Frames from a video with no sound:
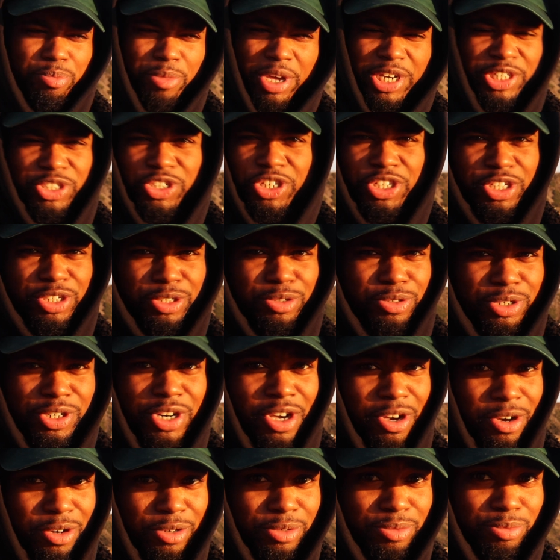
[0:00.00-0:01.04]
make sure you
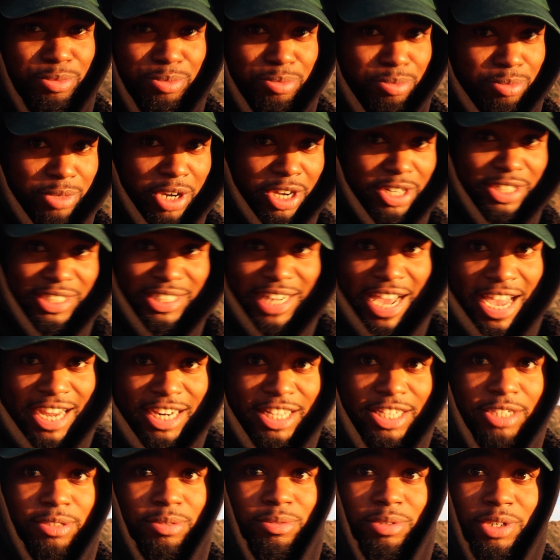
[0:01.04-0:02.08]
know,
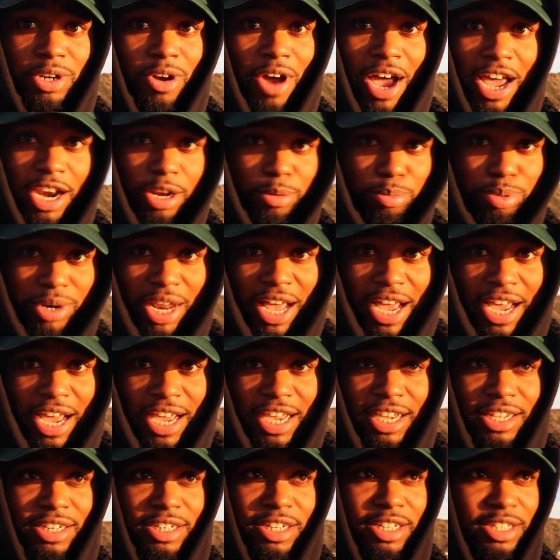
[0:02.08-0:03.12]
understand it, know how to apply
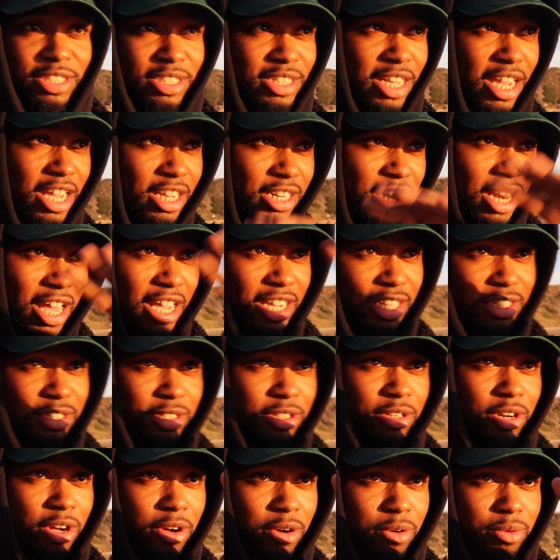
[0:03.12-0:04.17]
it, and understand, like,
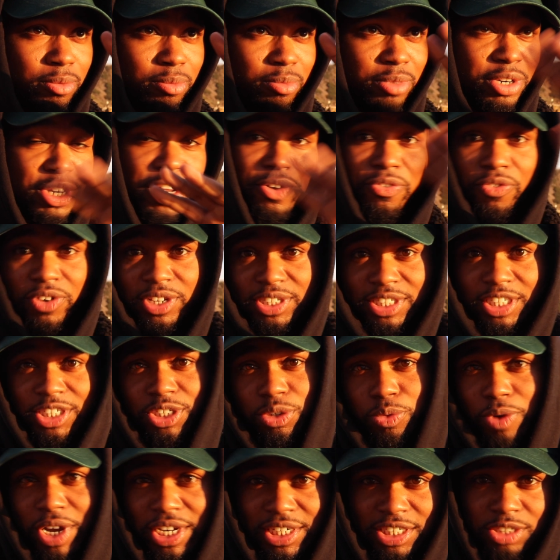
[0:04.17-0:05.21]
you know, different
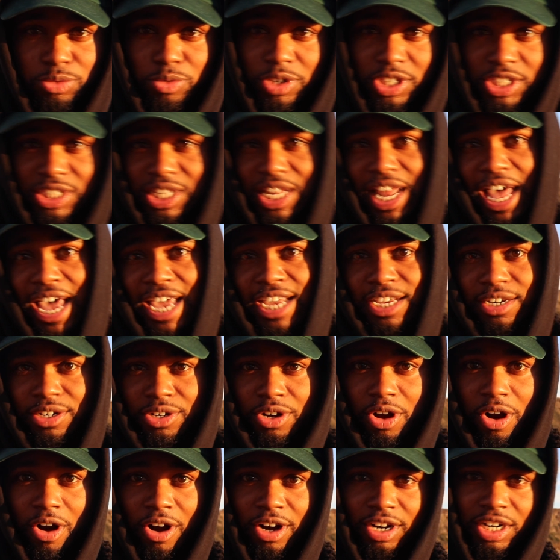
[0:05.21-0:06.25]
situations with light,
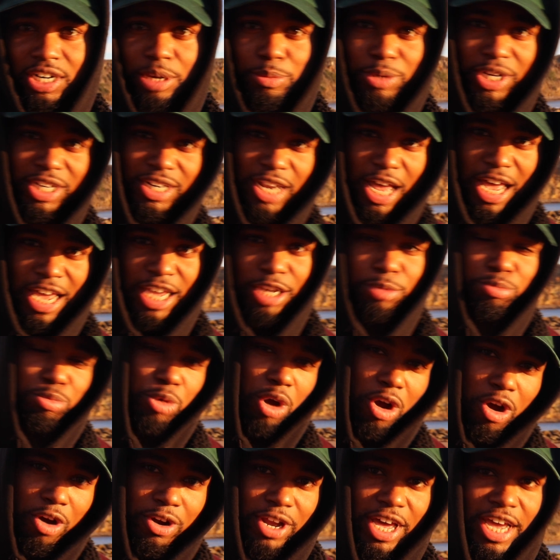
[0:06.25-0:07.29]
dark, limited light,
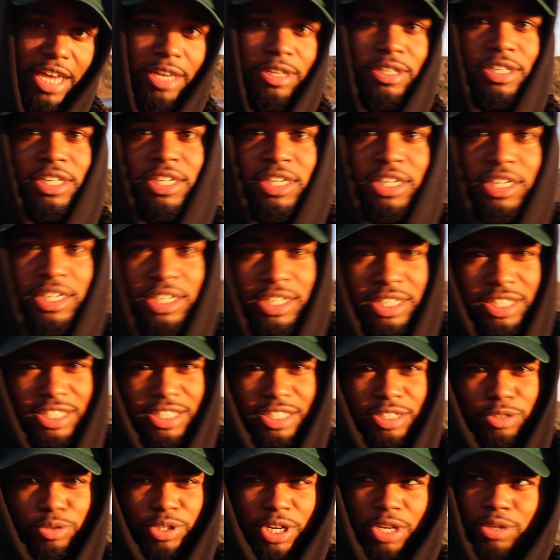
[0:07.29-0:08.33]
all that.
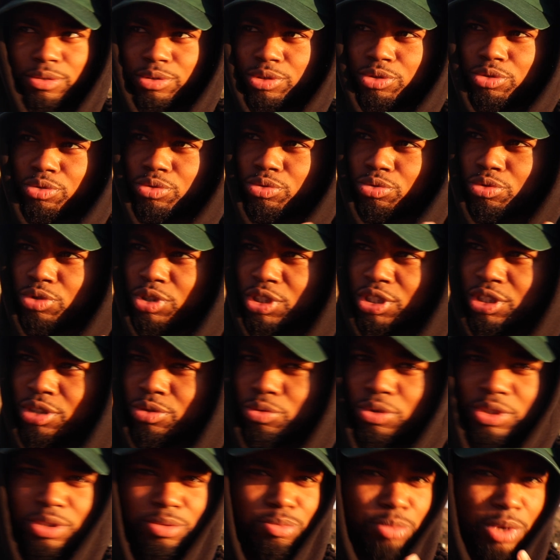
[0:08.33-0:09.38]
Wait, that's 2, 3.
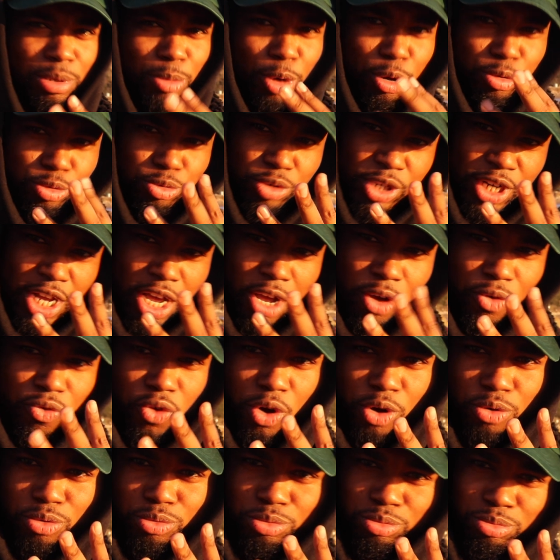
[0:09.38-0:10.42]
What's on 3 now,
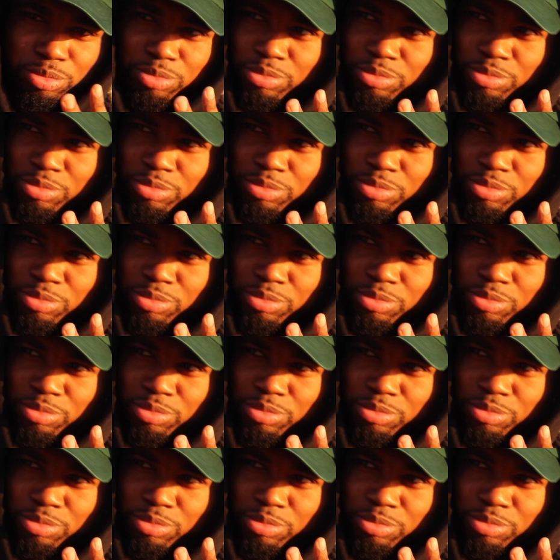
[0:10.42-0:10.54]
folks?